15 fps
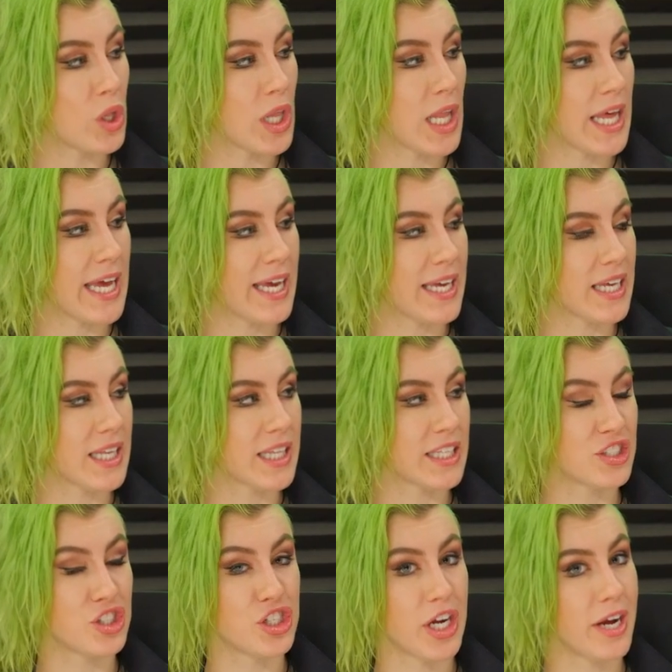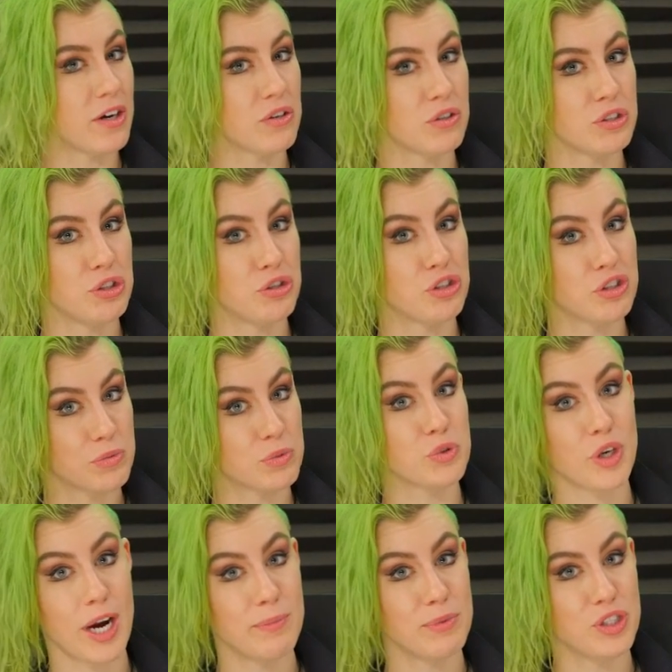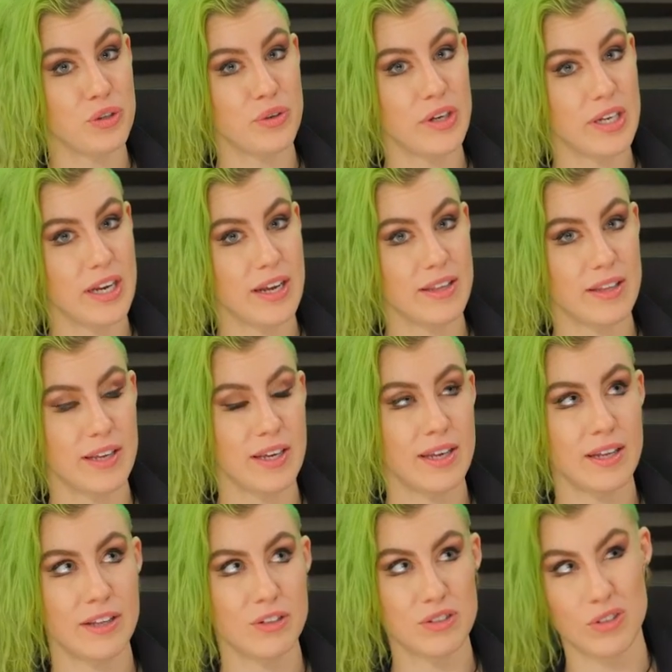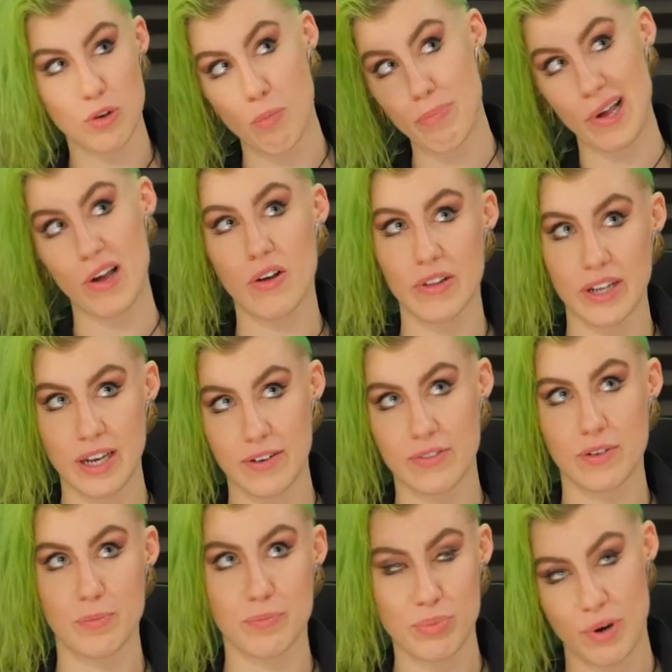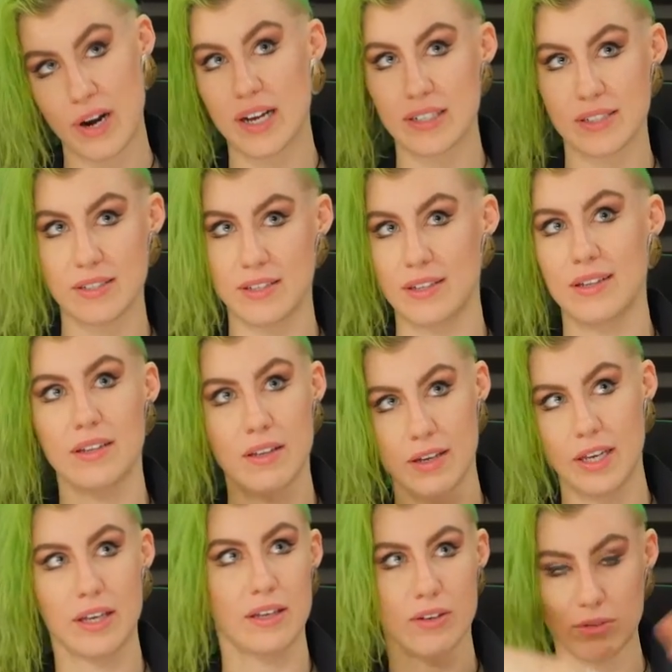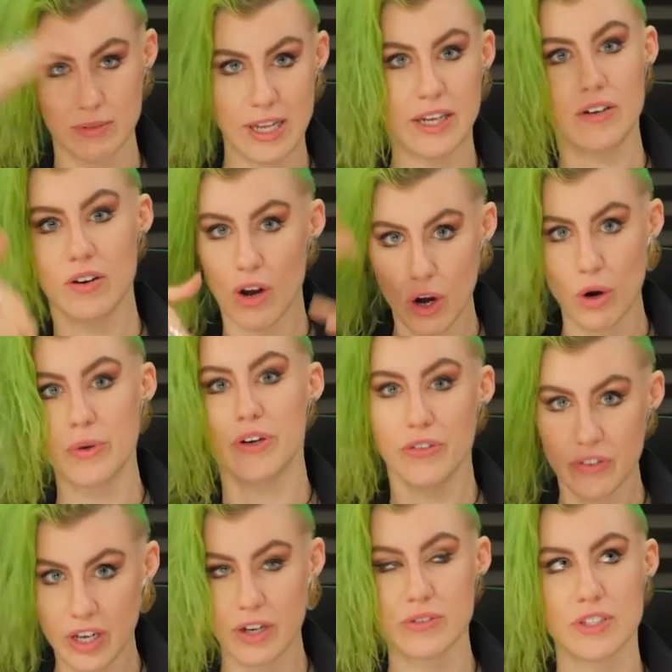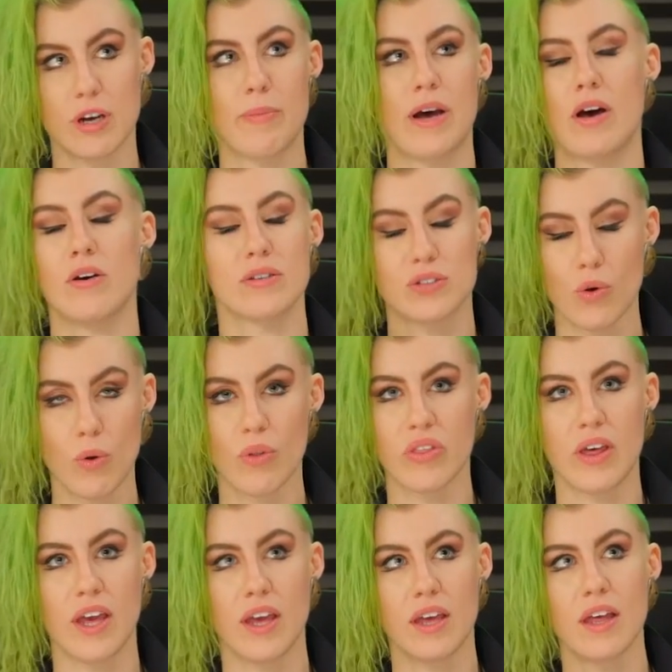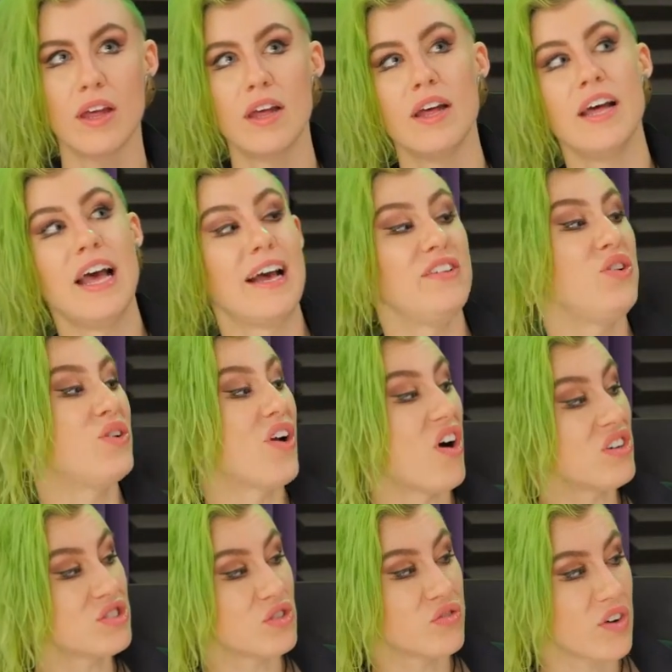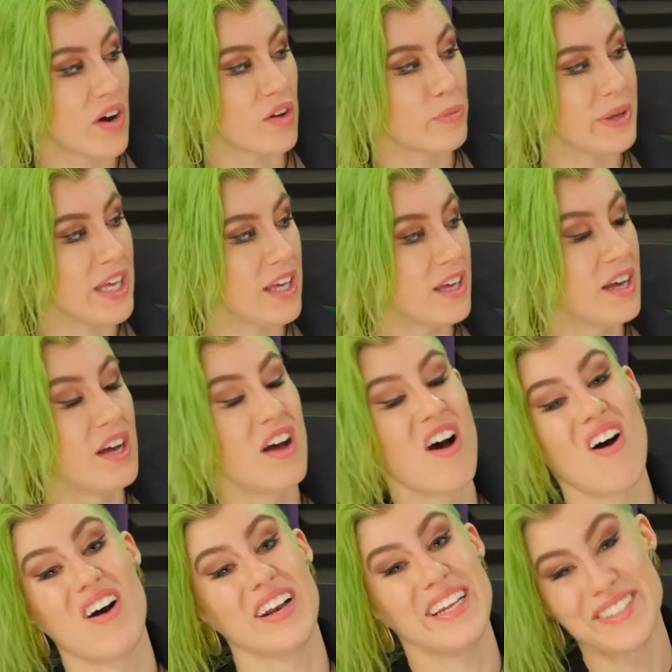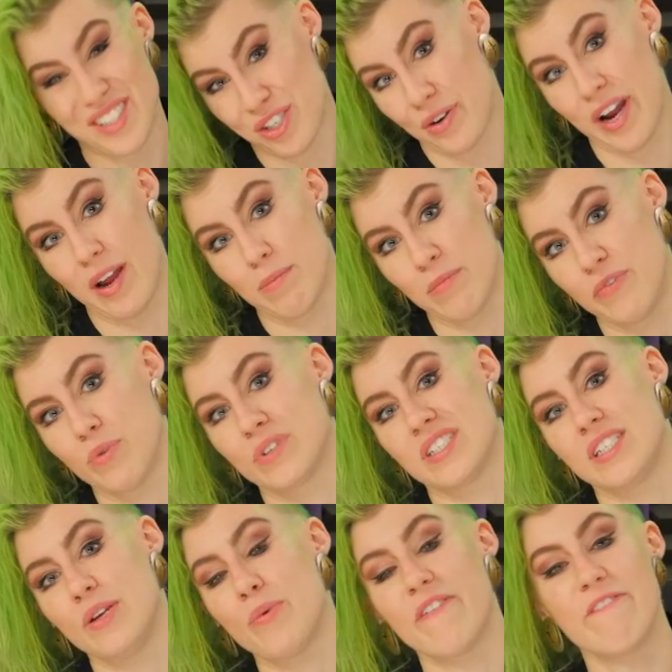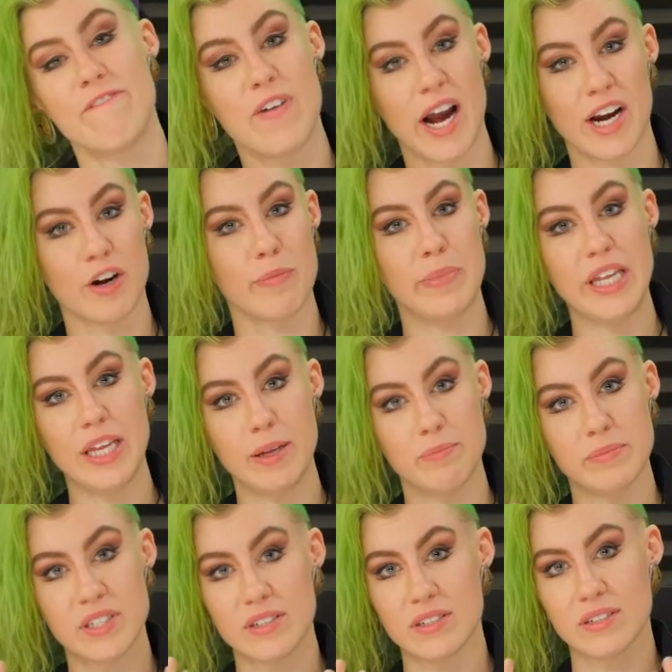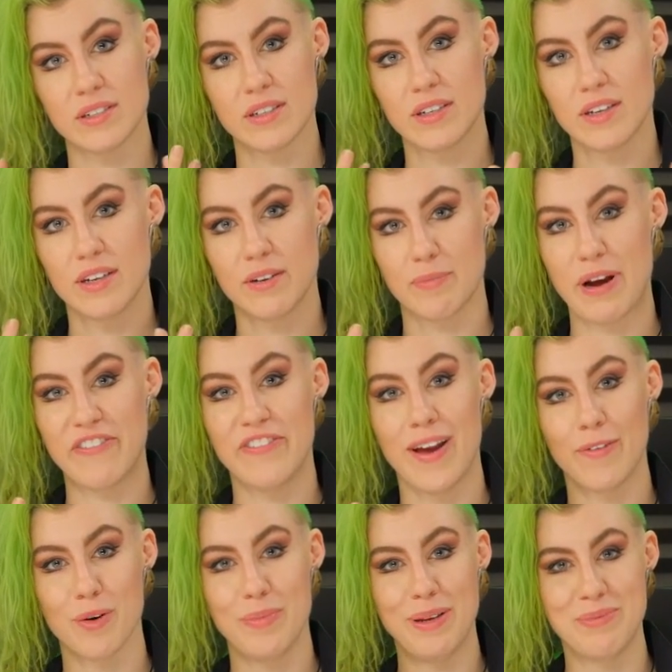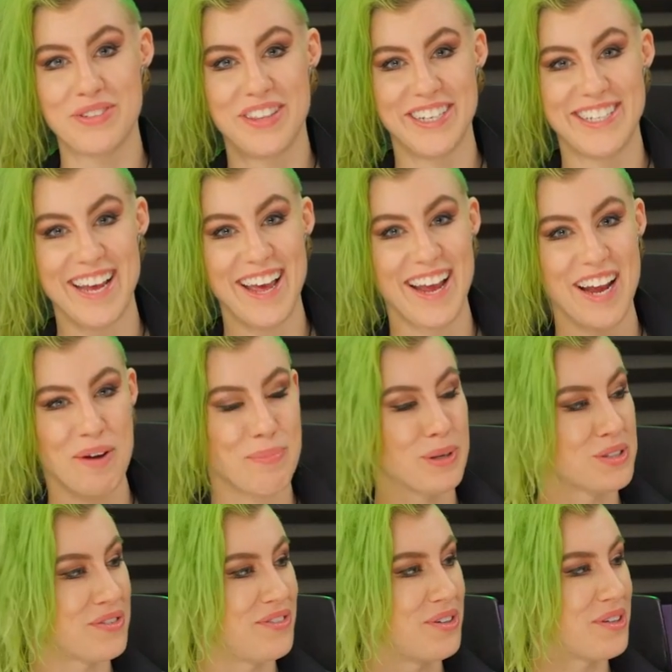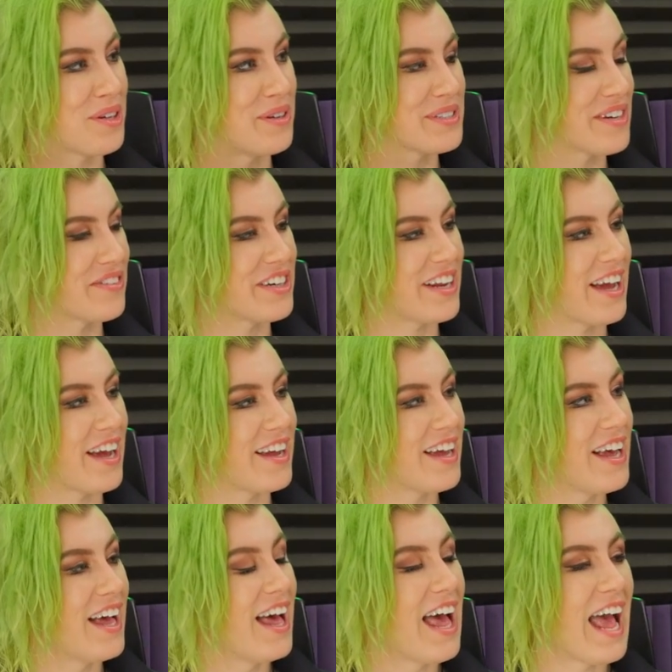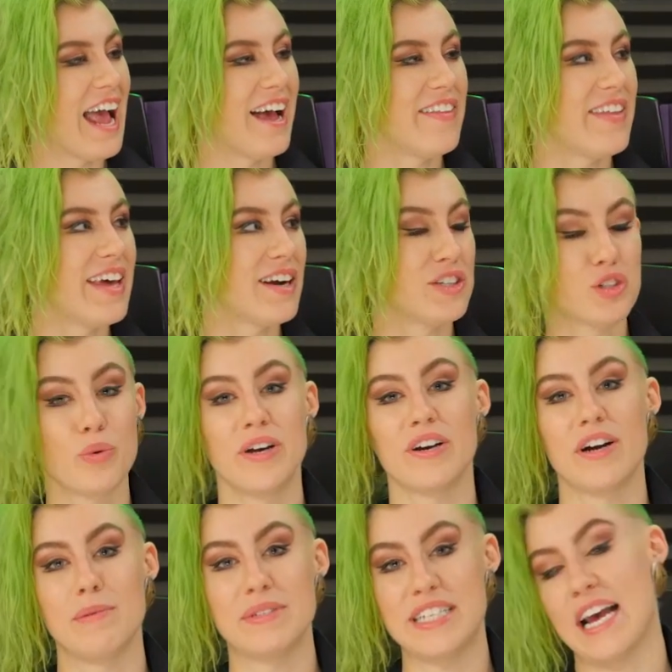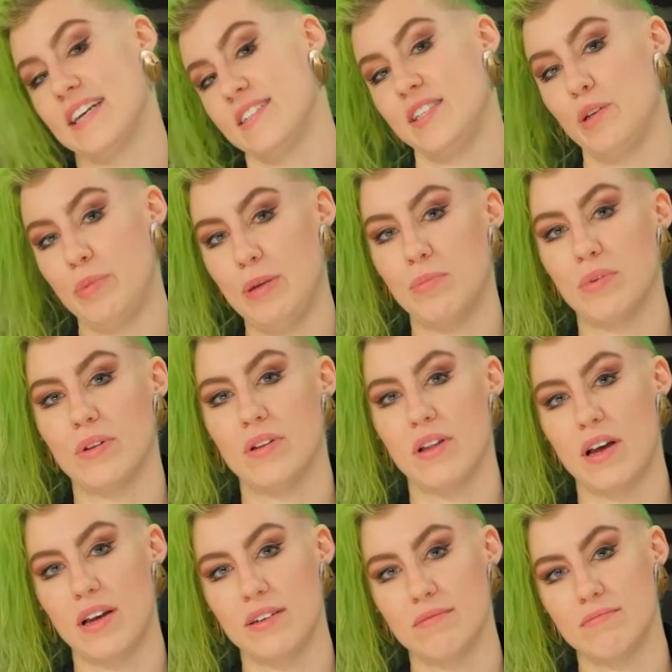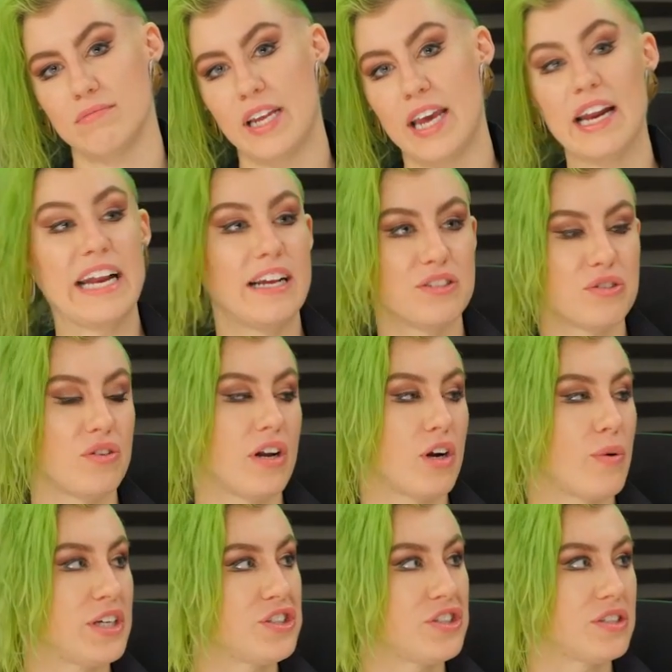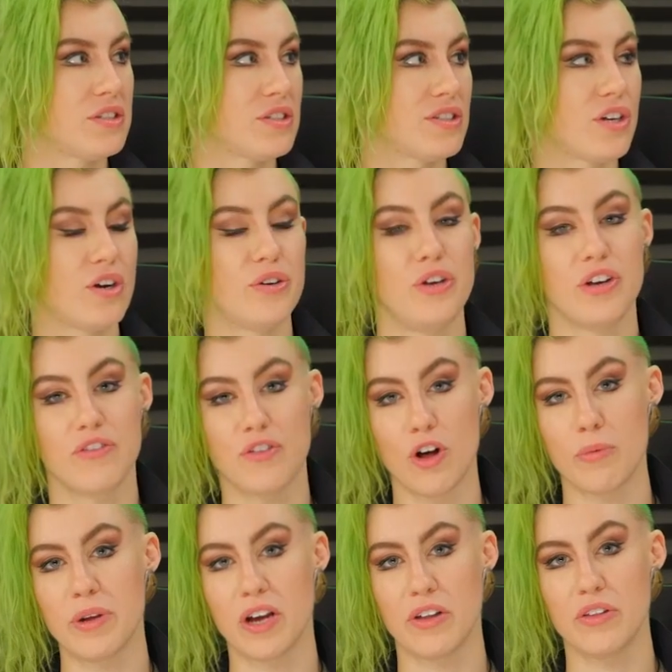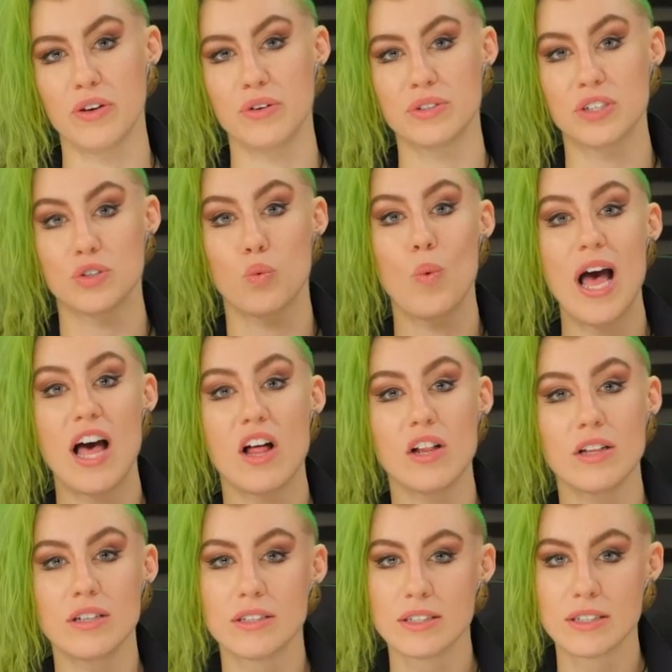like this channel, you should subscribe to it, and then there's a little bell that you have to press, and then like it'll let you know when new videos come out. It's a whole thing. And you can also follow me on Instagram if you want to see what fire memes, my favorite memes of the day. I post a few of those every day. And then on Twitter, I'm sassy to people a lot, and I answer a lot of questions. So you can follow me on those as well.